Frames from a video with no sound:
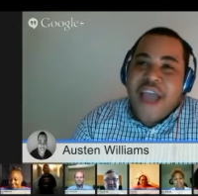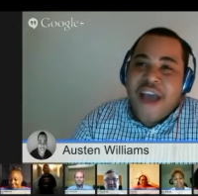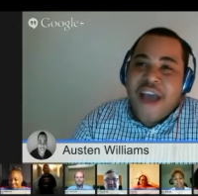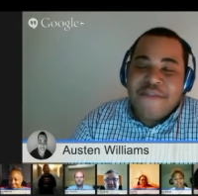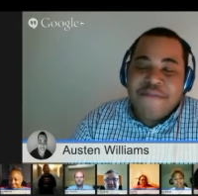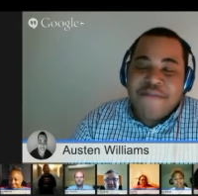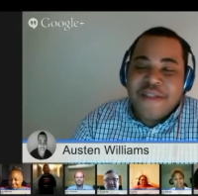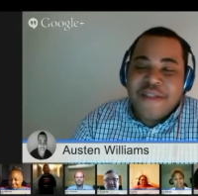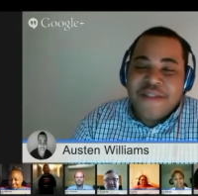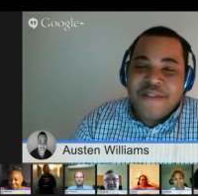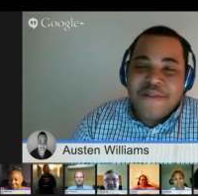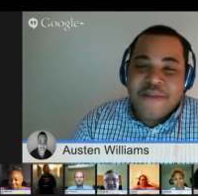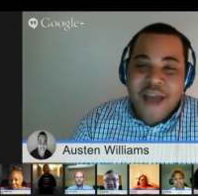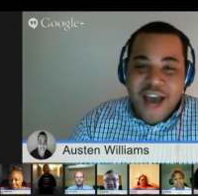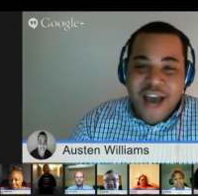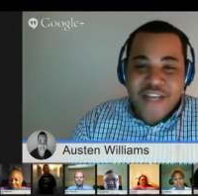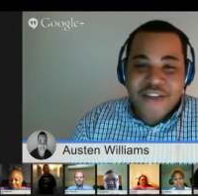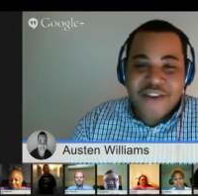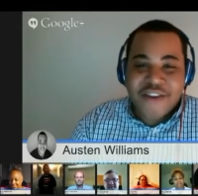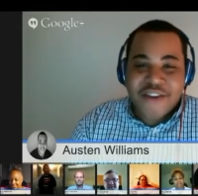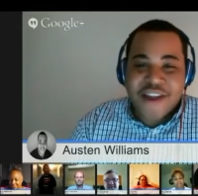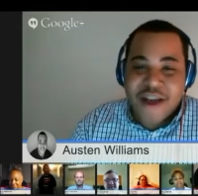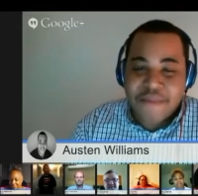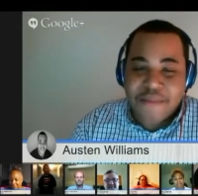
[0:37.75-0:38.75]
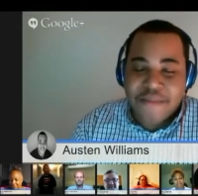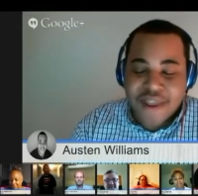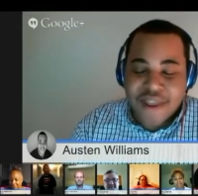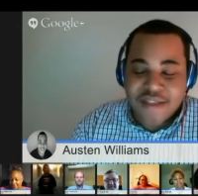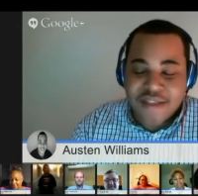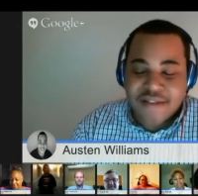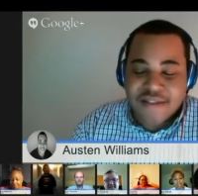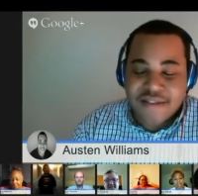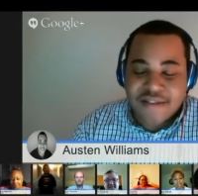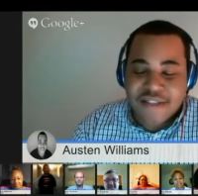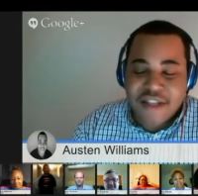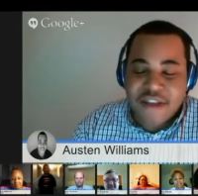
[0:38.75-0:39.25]
I've been other
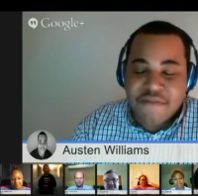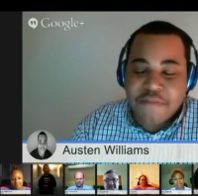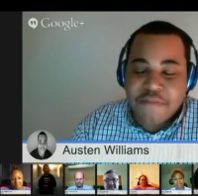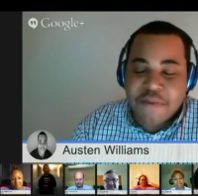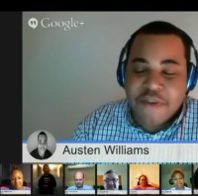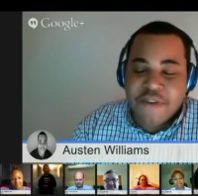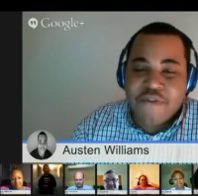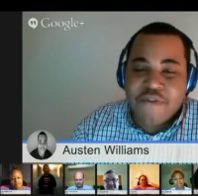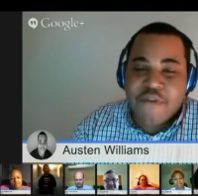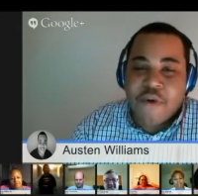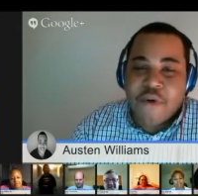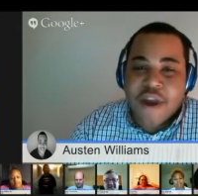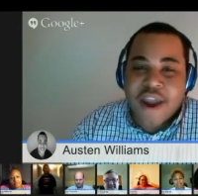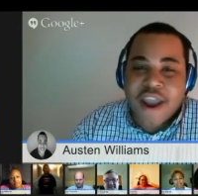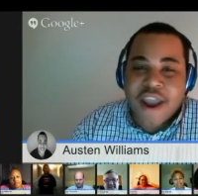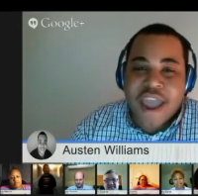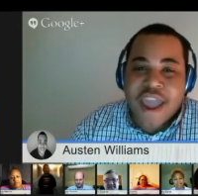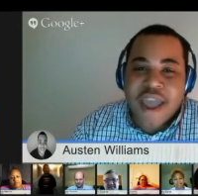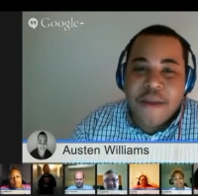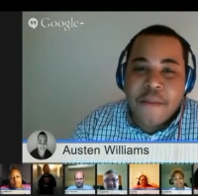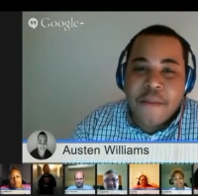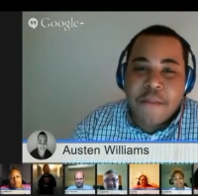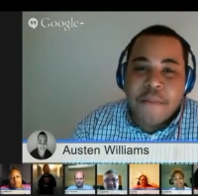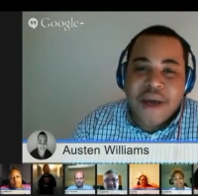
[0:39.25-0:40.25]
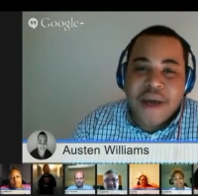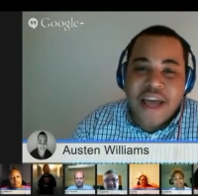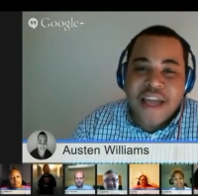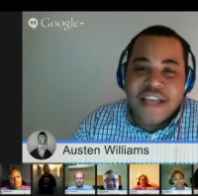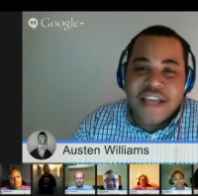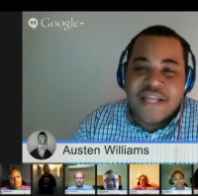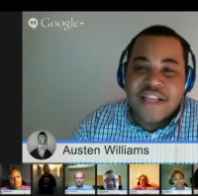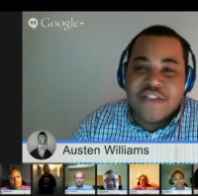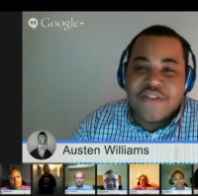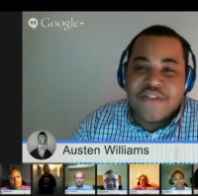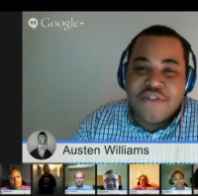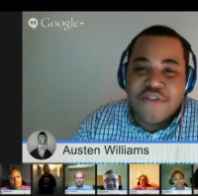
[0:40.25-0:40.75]
companies and stuff beforehand,
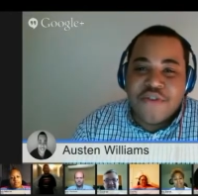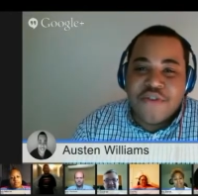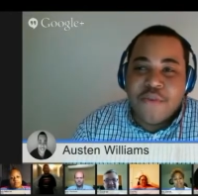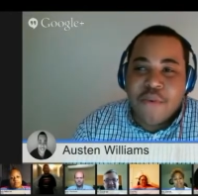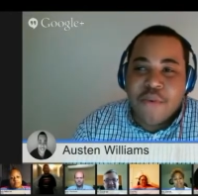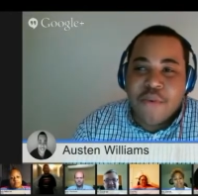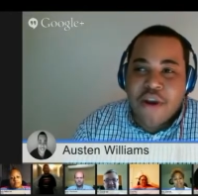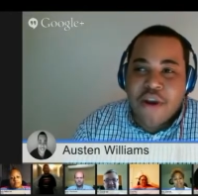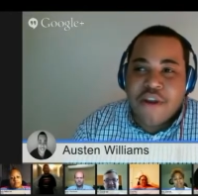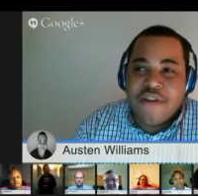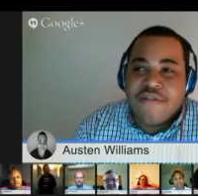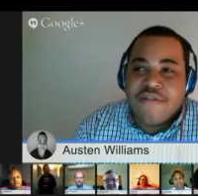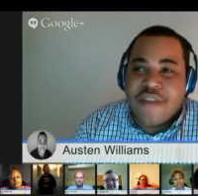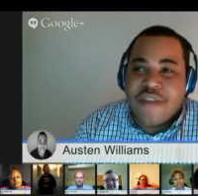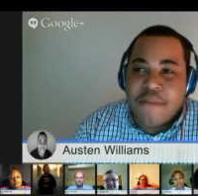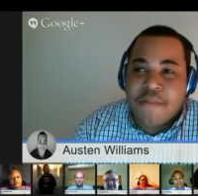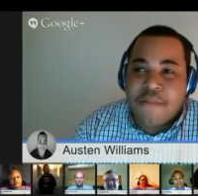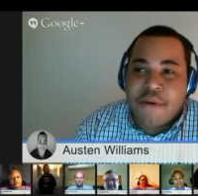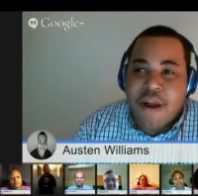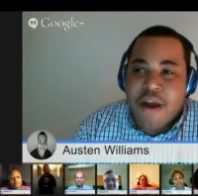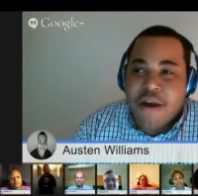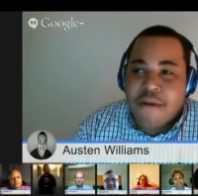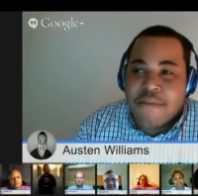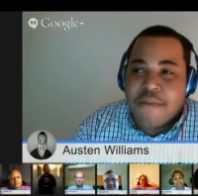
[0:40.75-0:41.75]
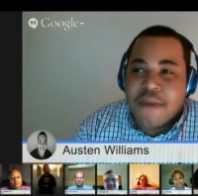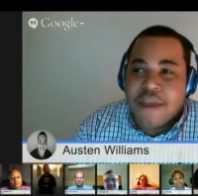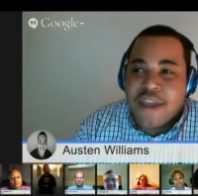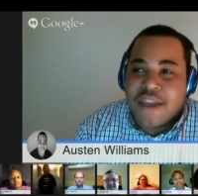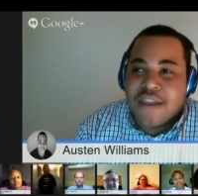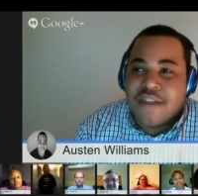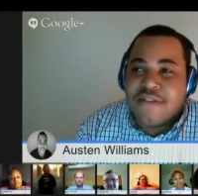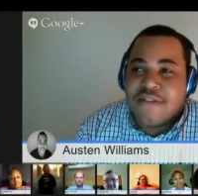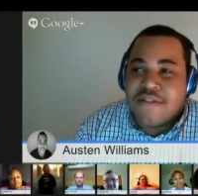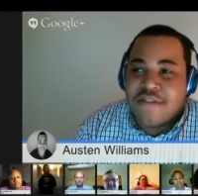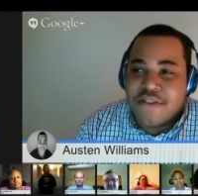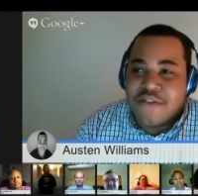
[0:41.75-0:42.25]
but the two words that brought
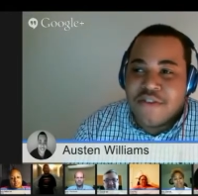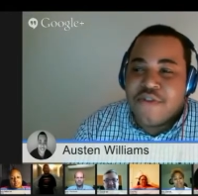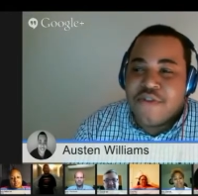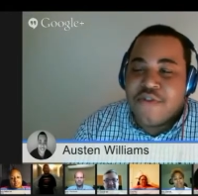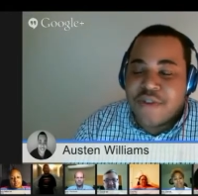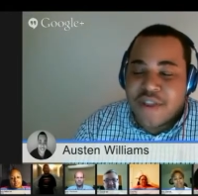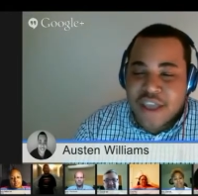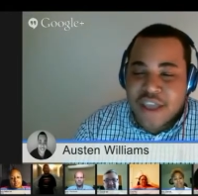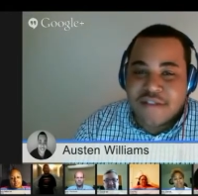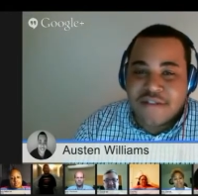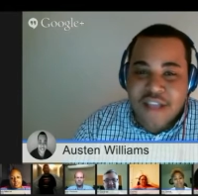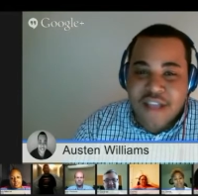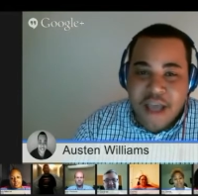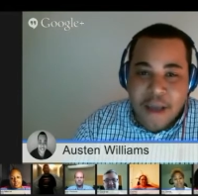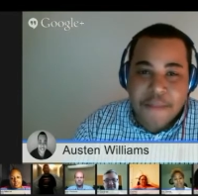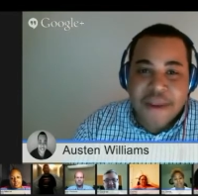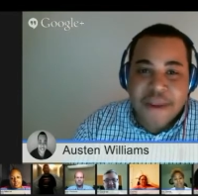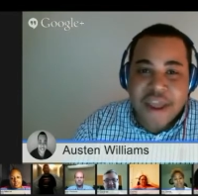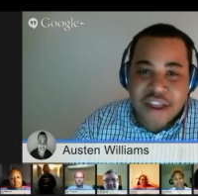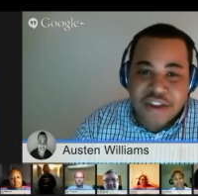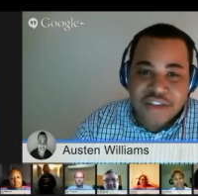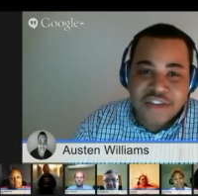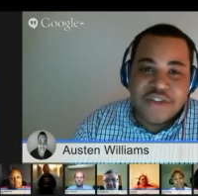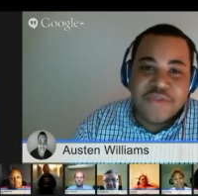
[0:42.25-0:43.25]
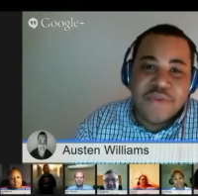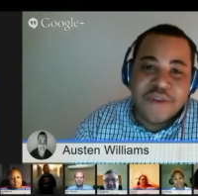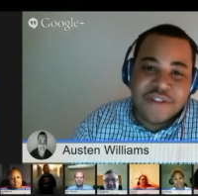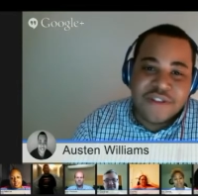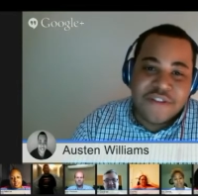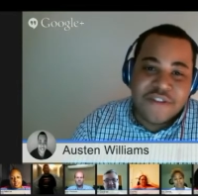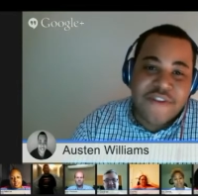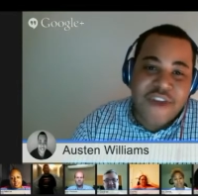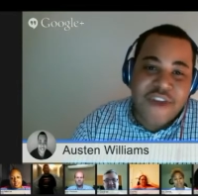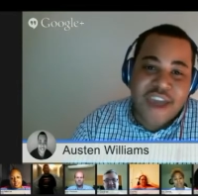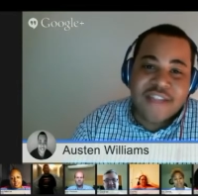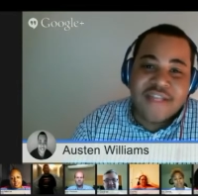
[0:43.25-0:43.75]
me to DS Domination
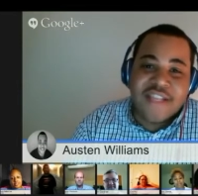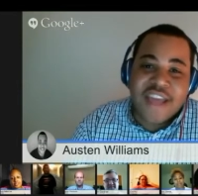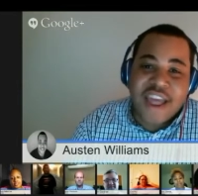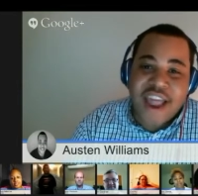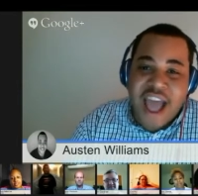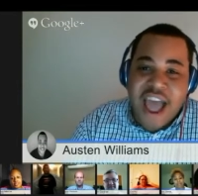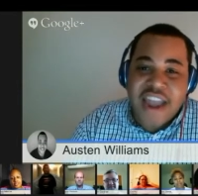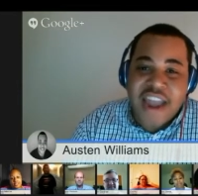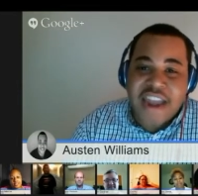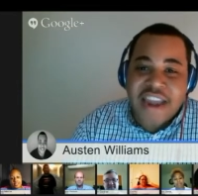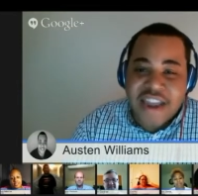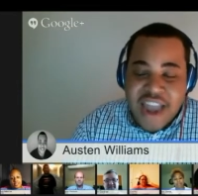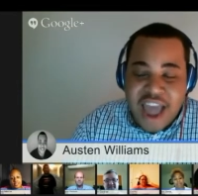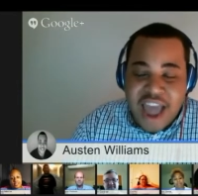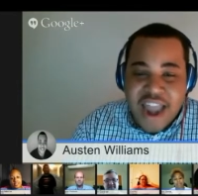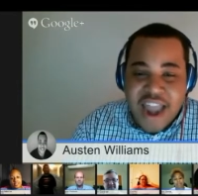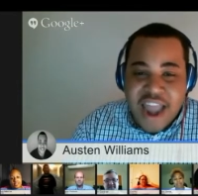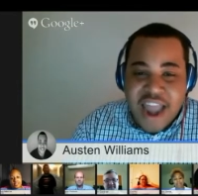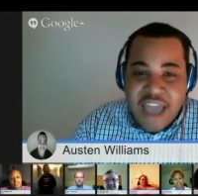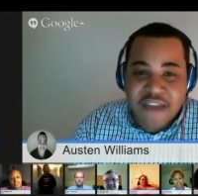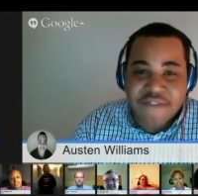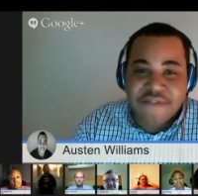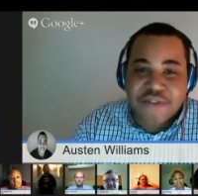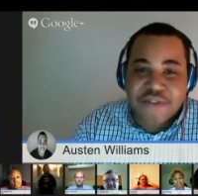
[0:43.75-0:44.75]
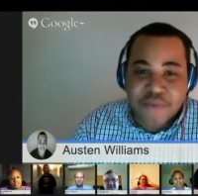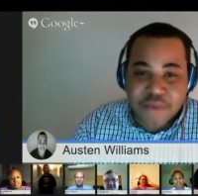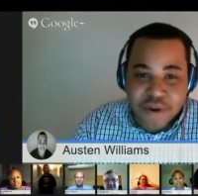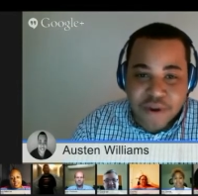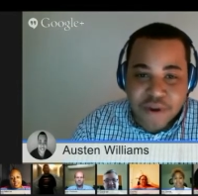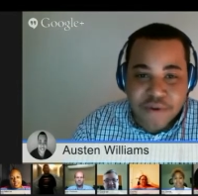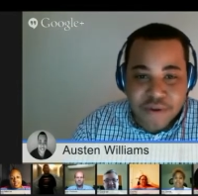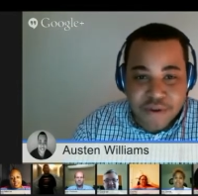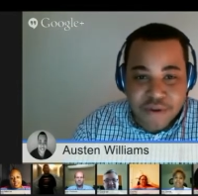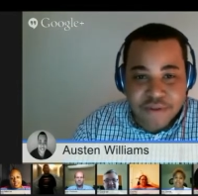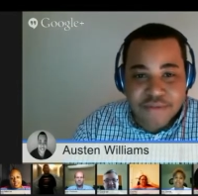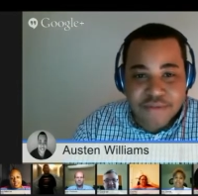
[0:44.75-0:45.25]
was the fact that I did not have to
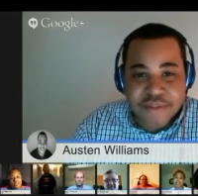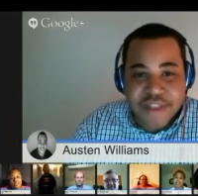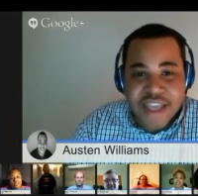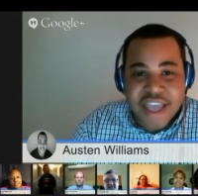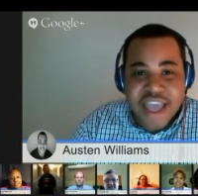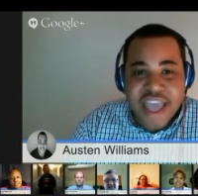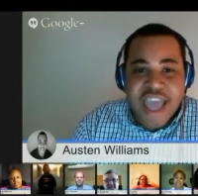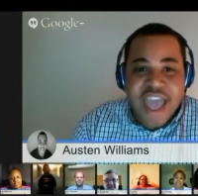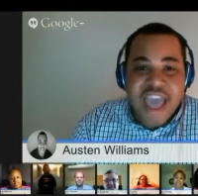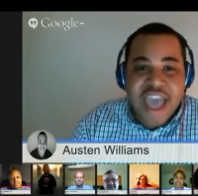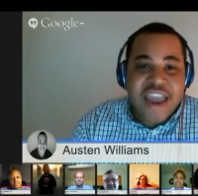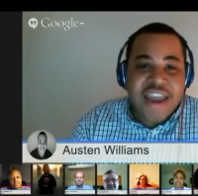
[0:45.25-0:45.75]
recruit.